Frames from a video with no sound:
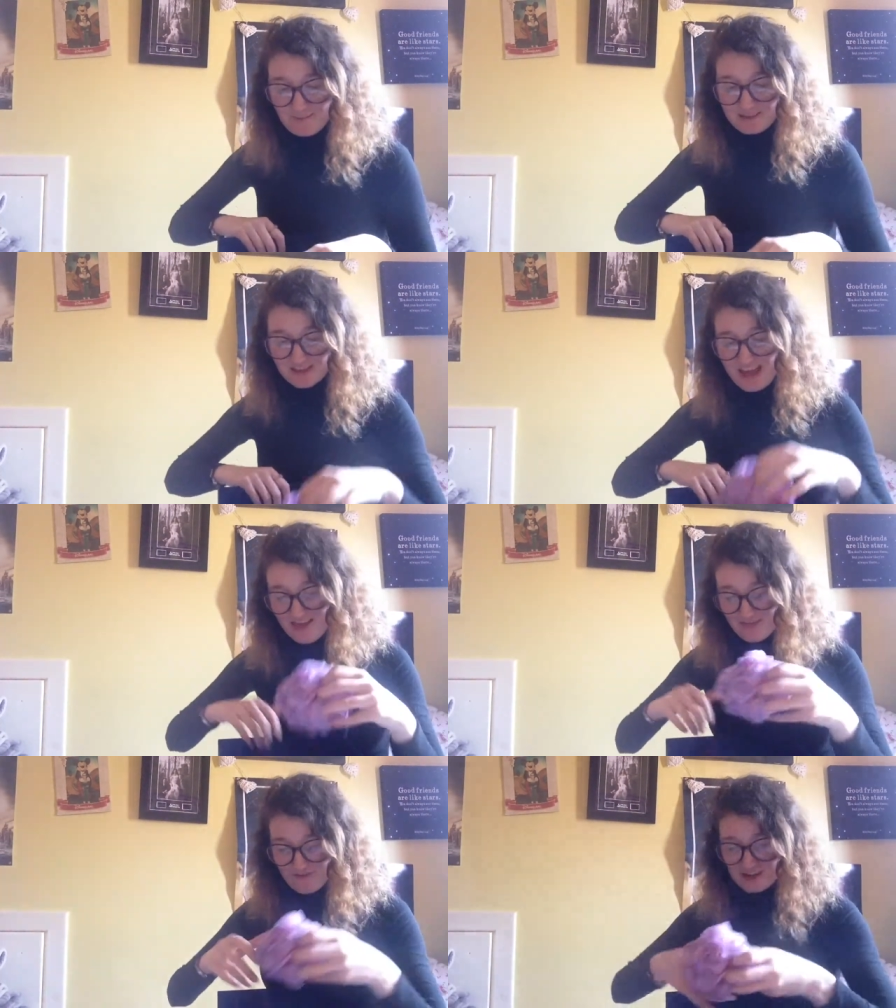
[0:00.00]
So yeah,
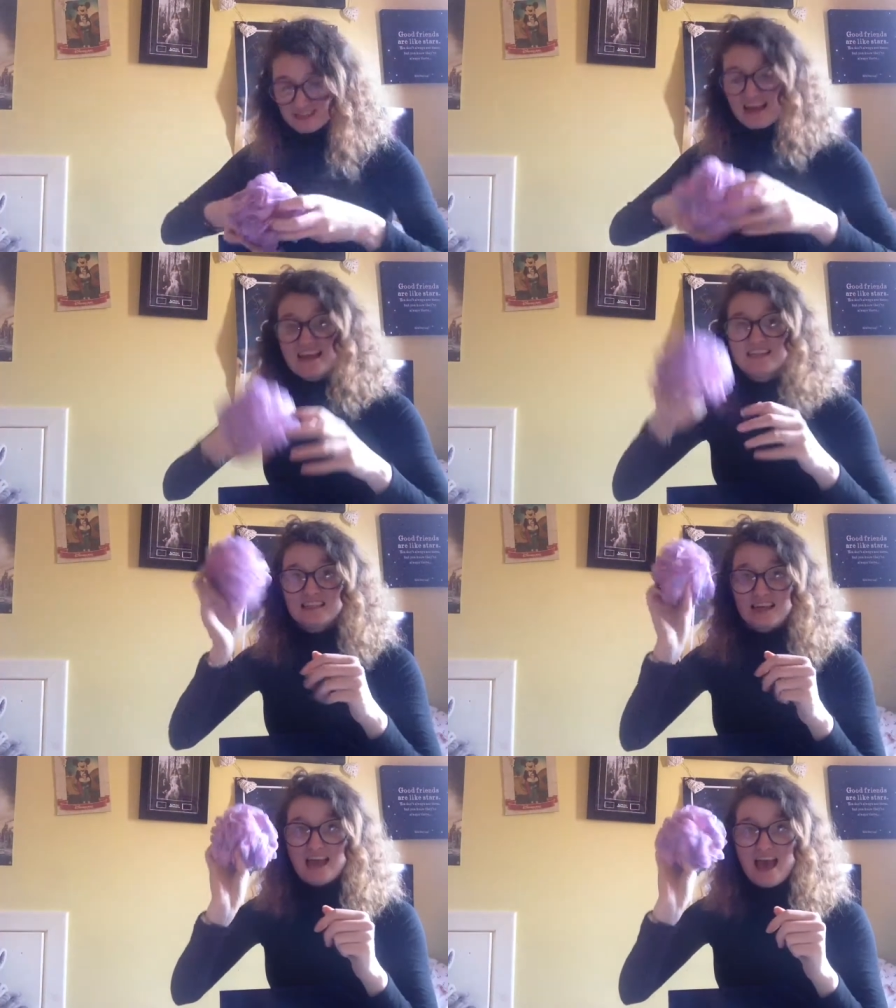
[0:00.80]
the first thing I
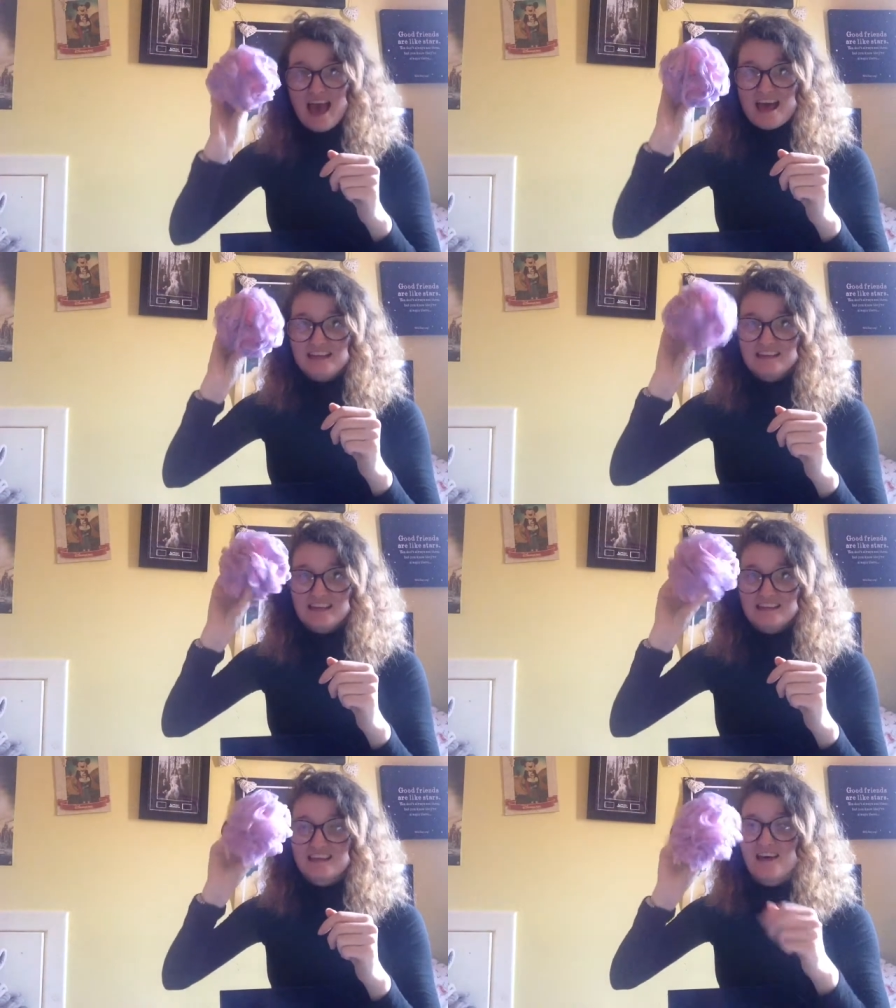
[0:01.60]
see is
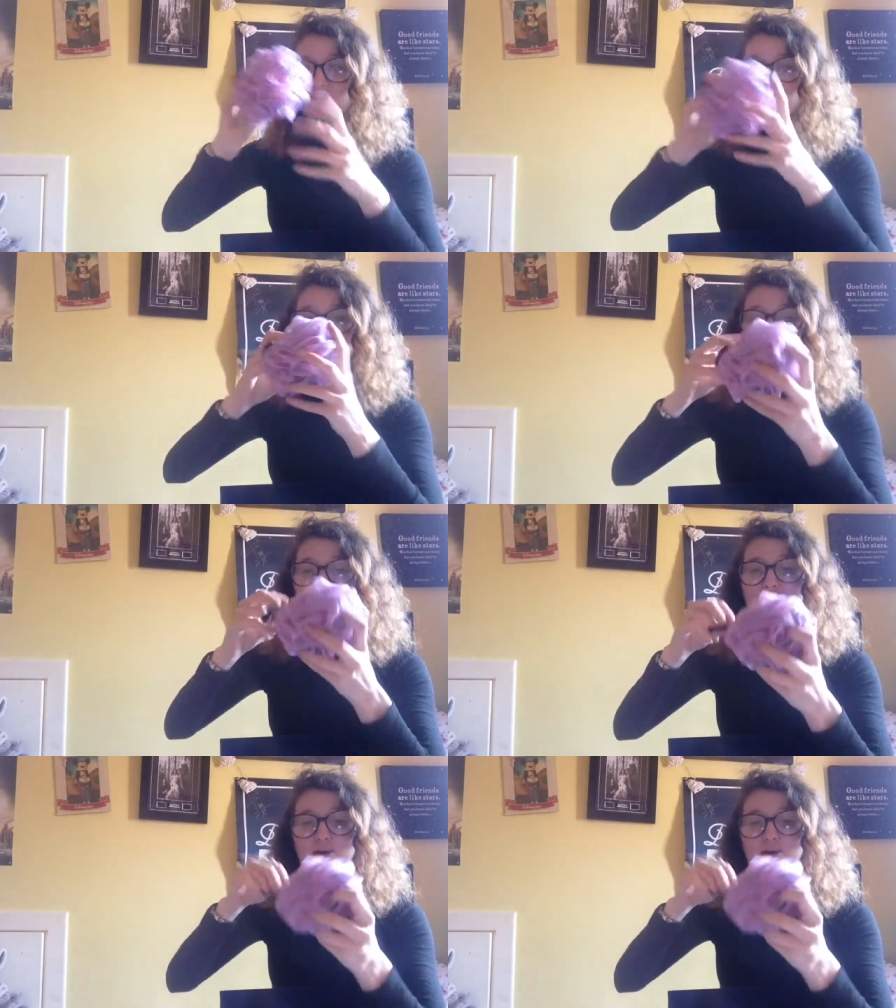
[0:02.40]
this little loofah,